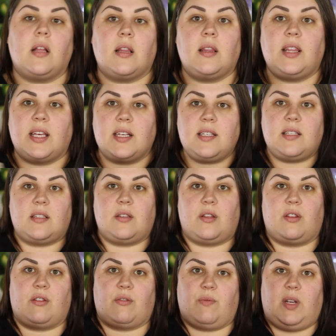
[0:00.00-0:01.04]
this
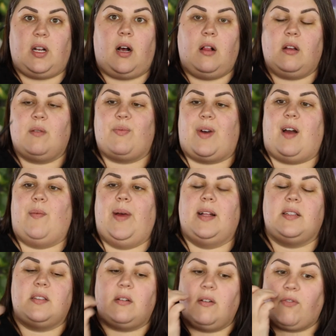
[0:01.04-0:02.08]
$3 brow
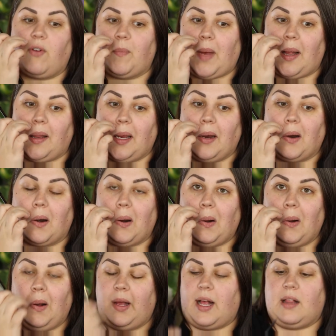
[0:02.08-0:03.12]
pencil from LA
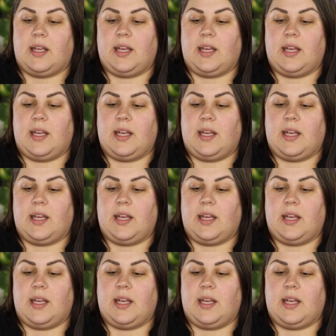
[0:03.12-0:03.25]
Girl